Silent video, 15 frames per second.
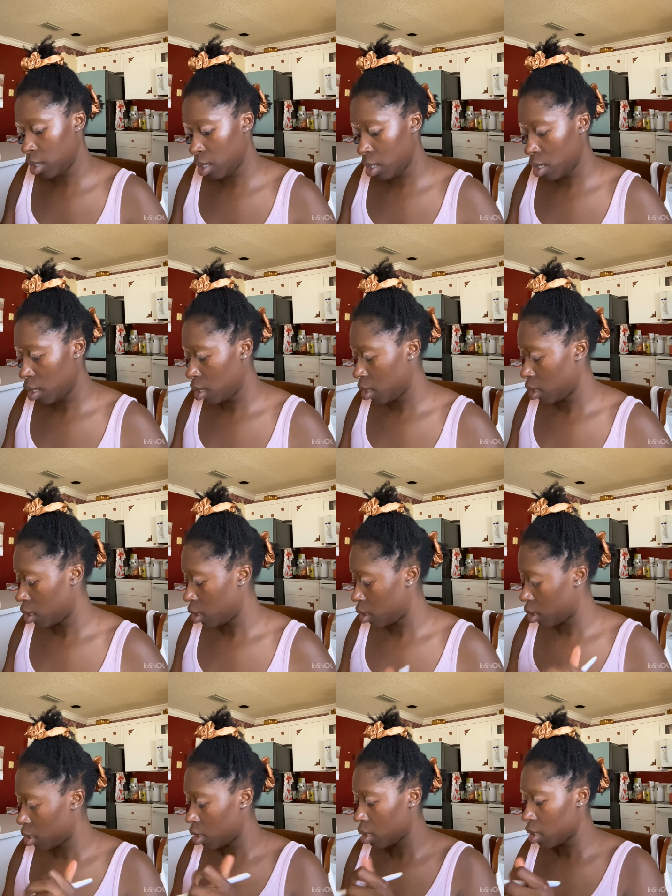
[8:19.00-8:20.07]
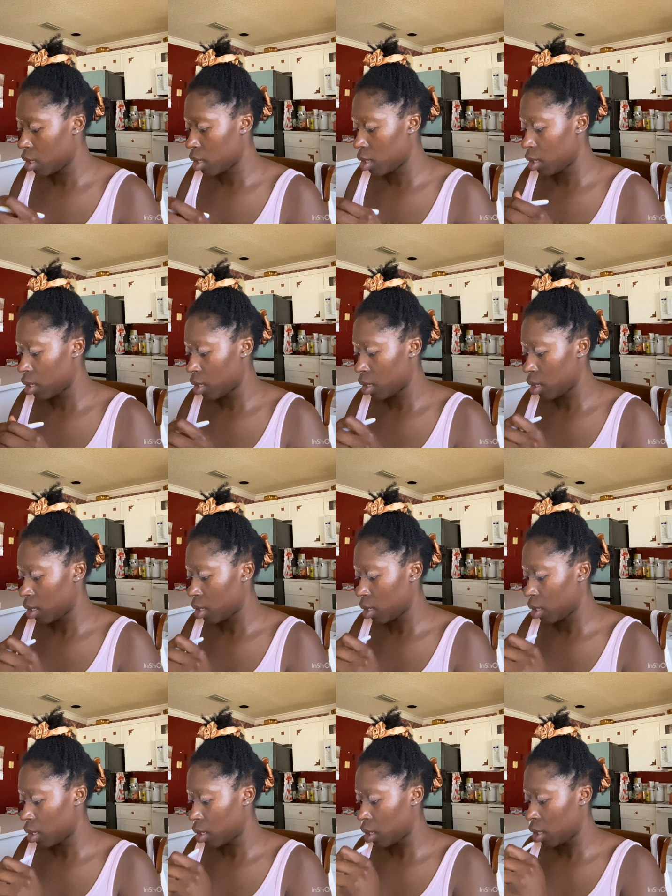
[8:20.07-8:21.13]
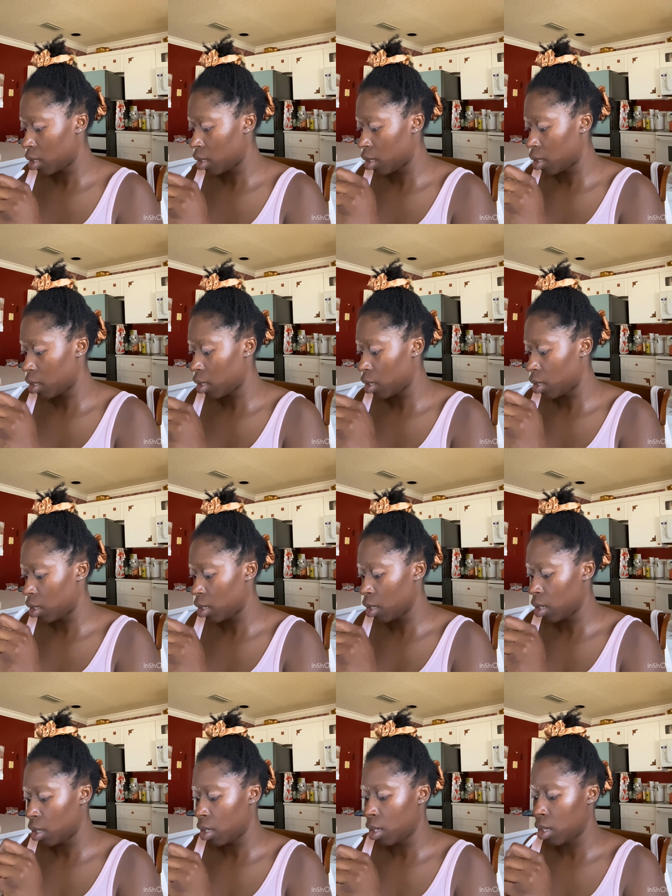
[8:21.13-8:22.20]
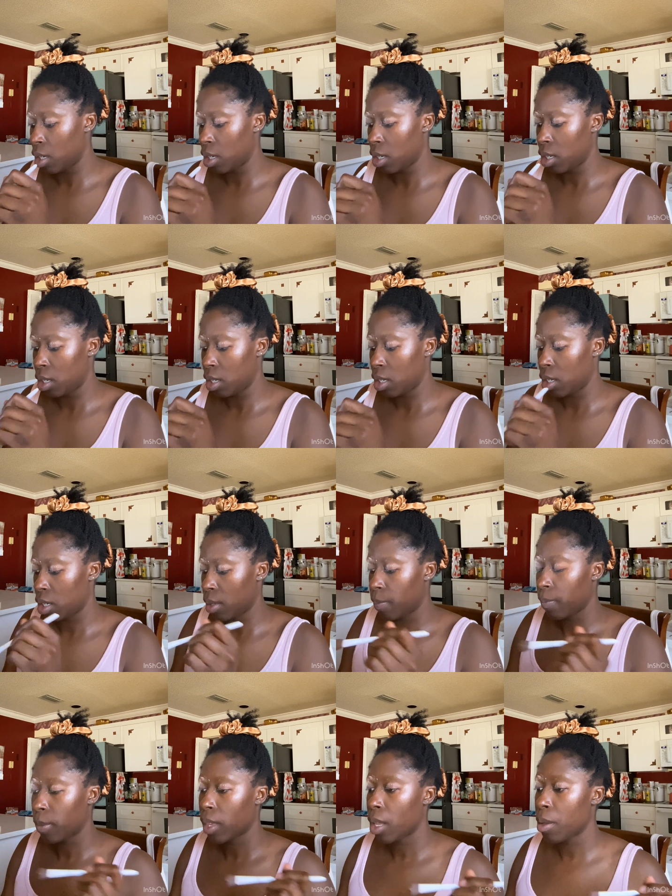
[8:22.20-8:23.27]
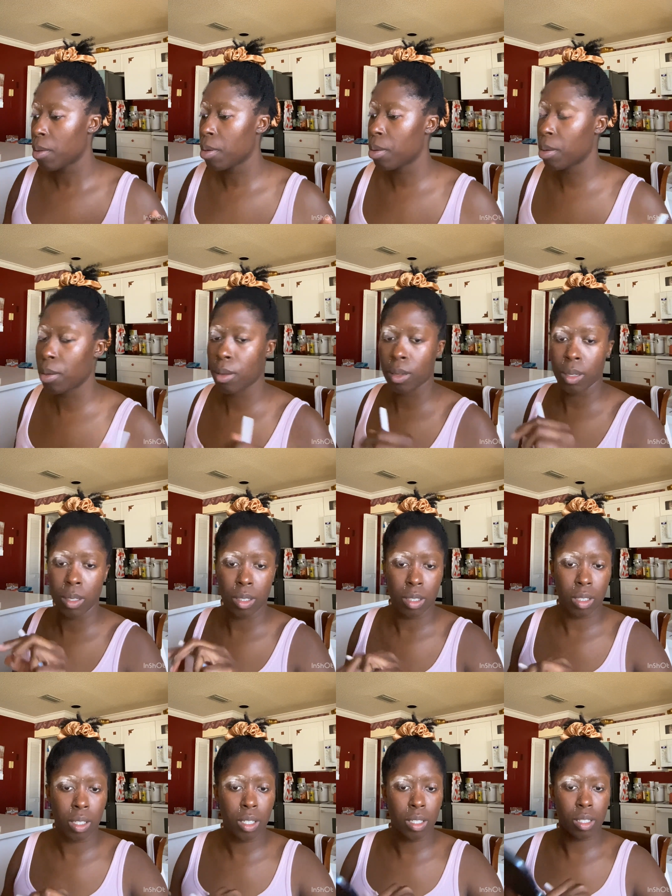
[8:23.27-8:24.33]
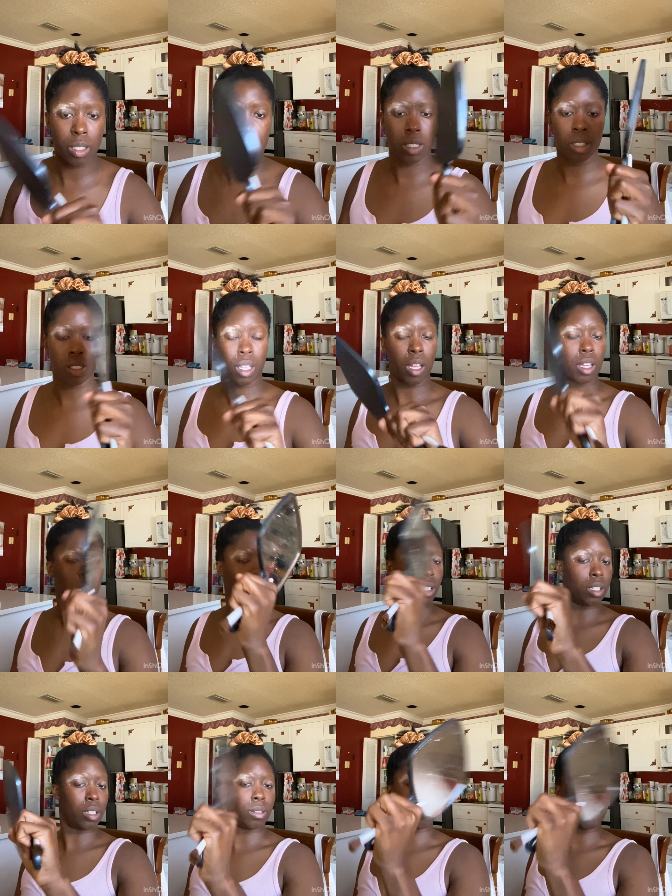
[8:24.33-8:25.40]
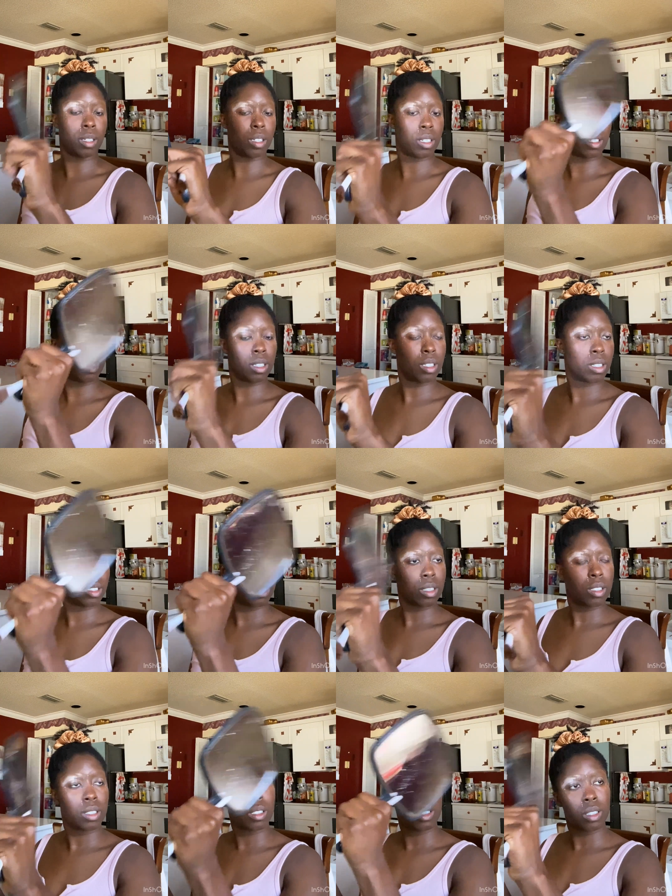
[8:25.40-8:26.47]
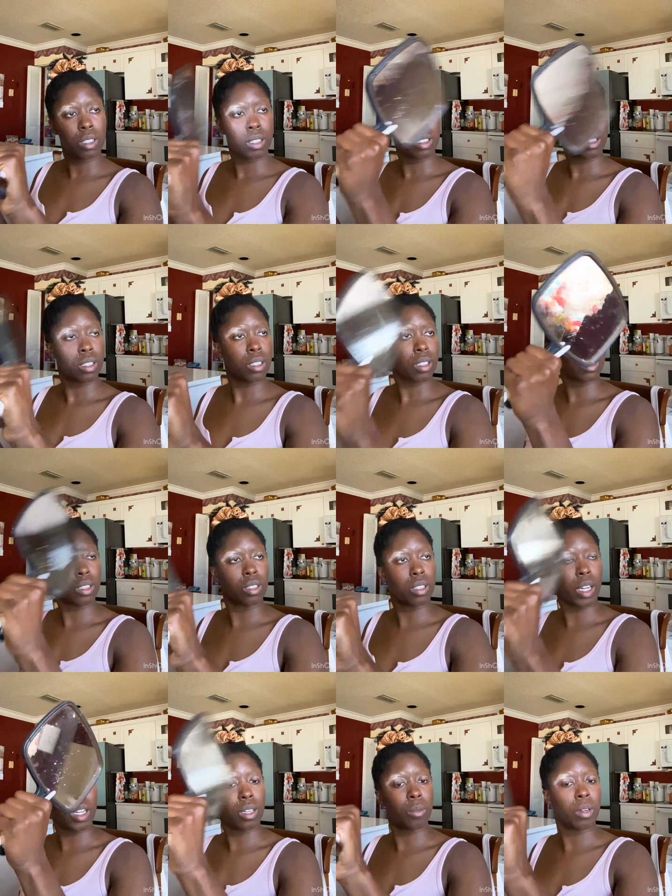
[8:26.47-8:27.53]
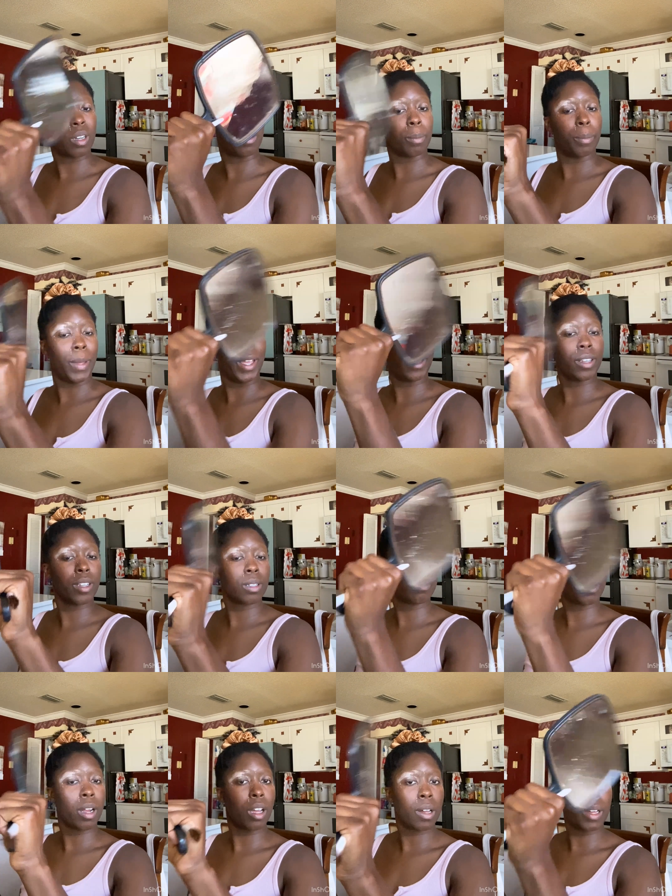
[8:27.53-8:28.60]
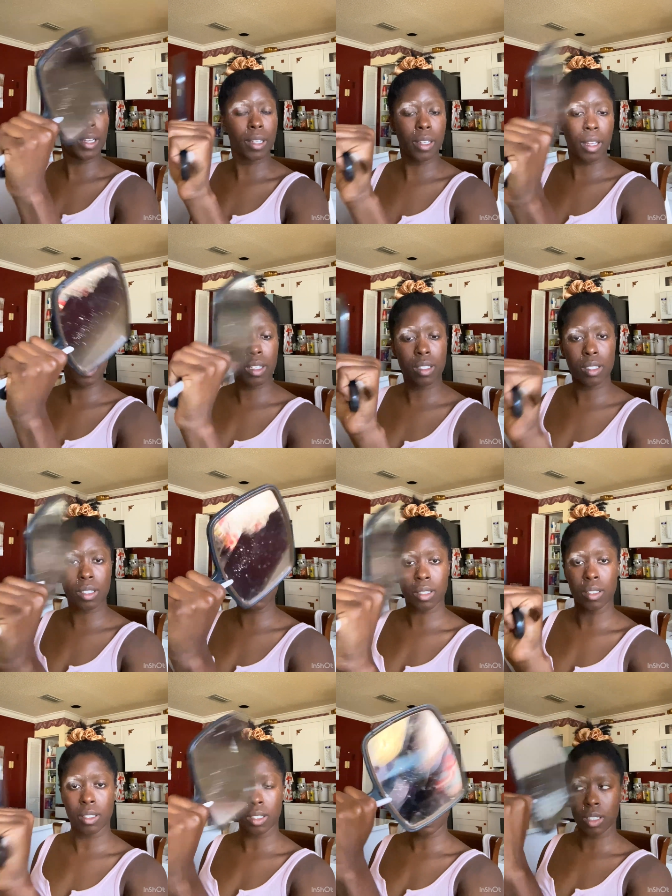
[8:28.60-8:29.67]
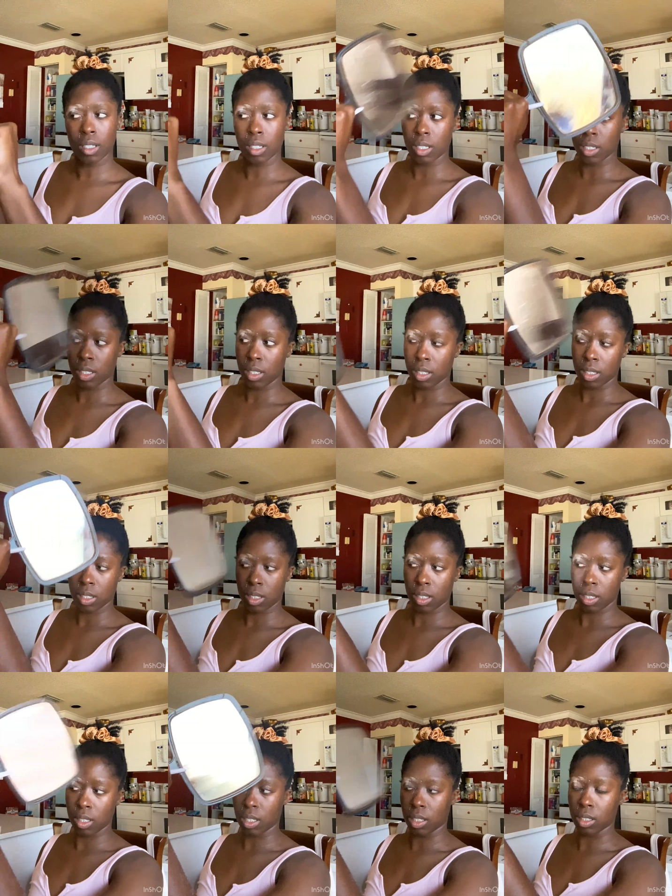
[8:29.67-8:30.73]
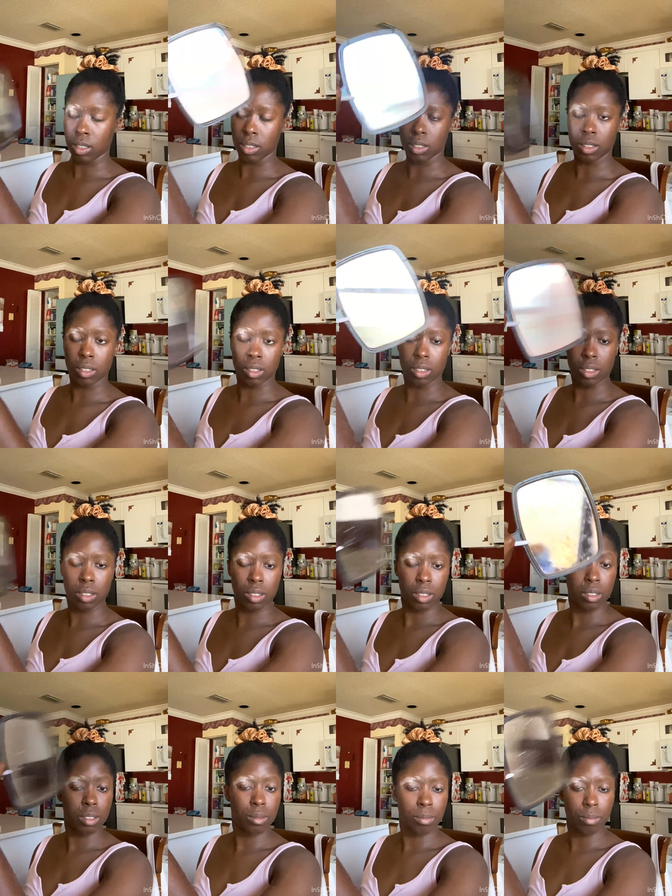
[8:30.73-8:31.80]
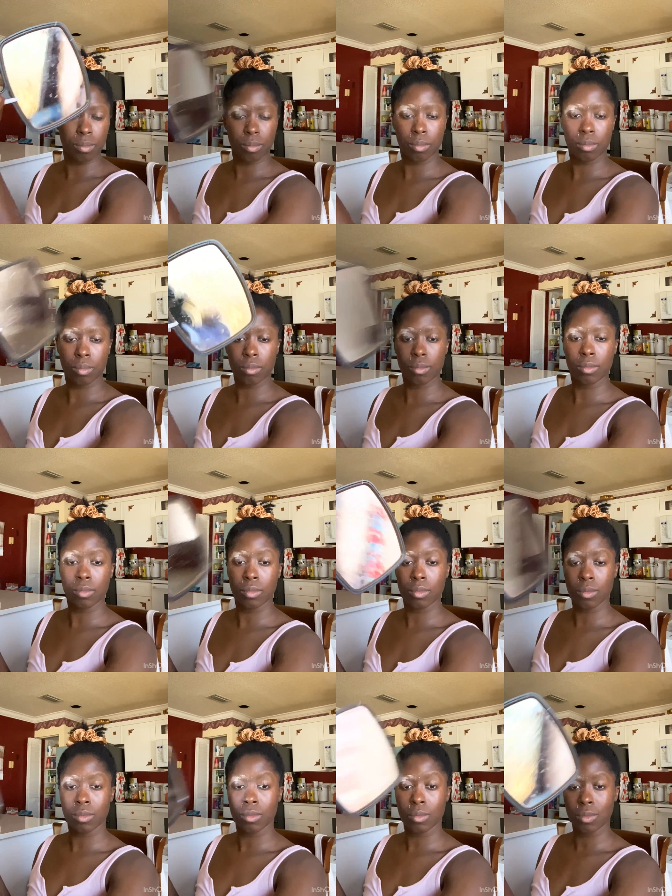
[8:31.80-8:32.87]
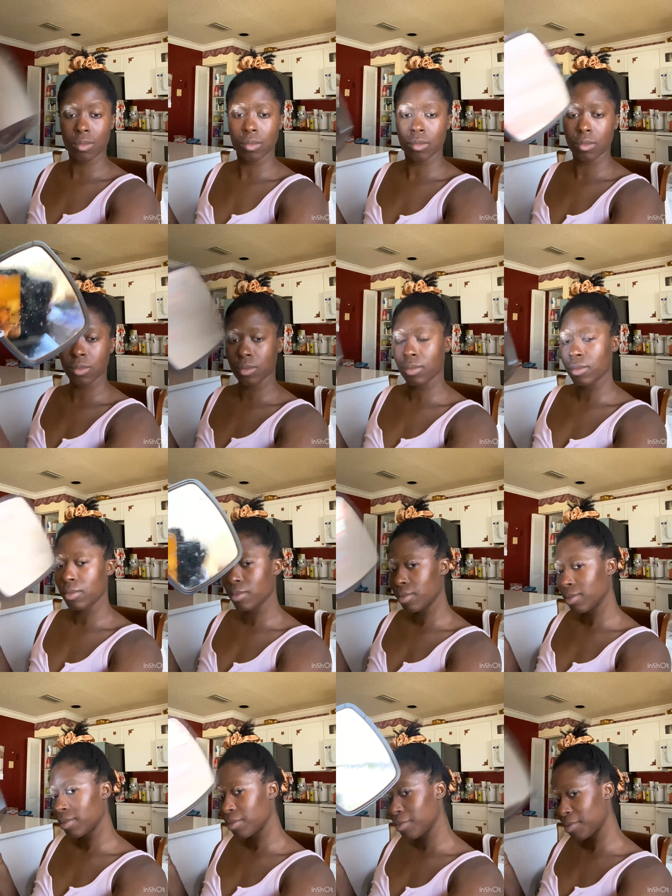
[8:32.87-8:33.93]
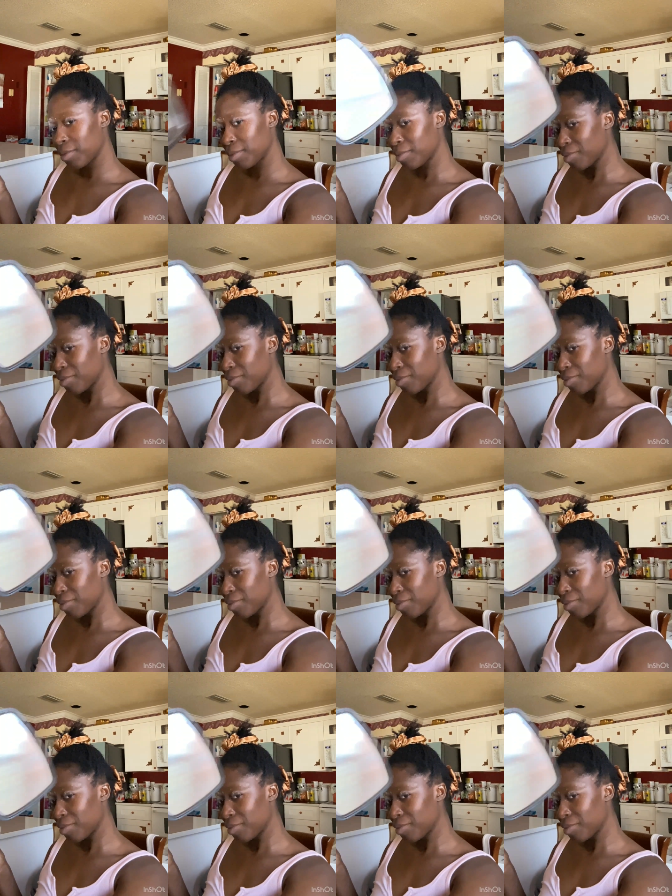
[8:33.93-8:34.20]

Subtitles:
more foundation. And then I get my foundation again, and now you guys can see that I'm really letting it dry, because makeup is a process. So let it dry,